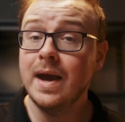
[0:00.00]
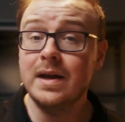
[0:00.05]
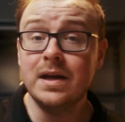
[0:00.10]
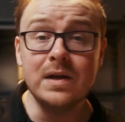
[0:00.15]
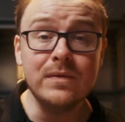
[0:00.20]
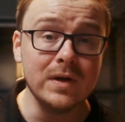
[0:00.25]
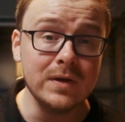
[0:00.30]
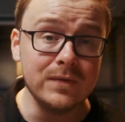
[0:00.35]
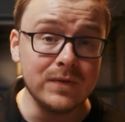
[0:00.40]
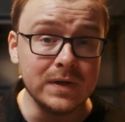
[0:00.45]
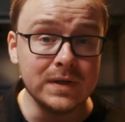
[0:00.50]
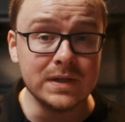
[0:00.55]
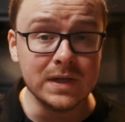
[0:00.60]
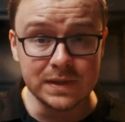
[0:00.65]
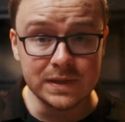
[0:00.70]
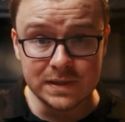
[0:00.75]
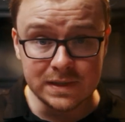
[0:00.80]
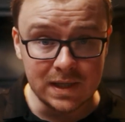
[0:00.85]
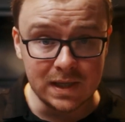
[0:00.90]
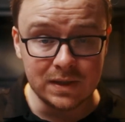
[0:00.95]
And even if it
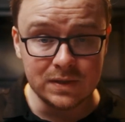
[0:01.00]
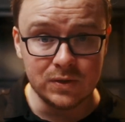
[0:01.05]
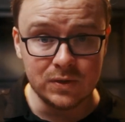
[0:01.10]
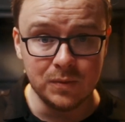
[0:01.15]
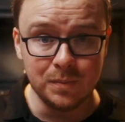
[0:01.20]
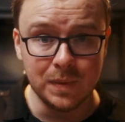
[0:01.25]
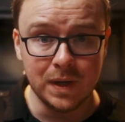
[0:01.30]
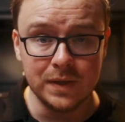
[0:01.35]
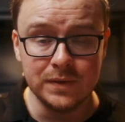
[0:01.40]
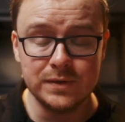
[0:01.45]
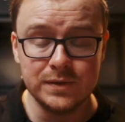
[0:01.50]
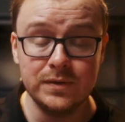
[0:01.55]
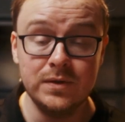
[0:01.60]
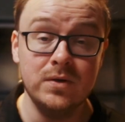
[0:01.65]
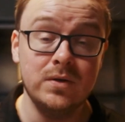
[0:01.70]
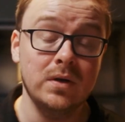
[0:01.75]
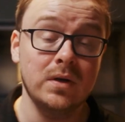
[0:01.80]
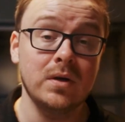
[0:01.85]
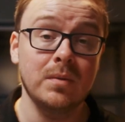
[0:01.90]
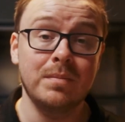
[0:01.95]
does take 2 months,
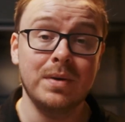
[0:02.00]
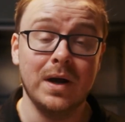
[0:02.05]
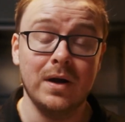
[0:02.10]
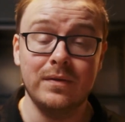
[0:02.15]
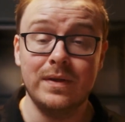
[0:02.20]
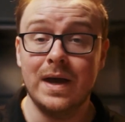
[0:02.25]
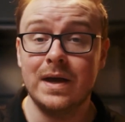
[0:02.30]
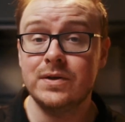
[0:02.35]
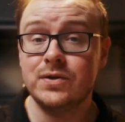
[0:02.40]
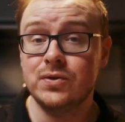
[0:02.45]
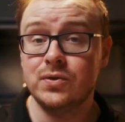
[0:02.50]
you can compare that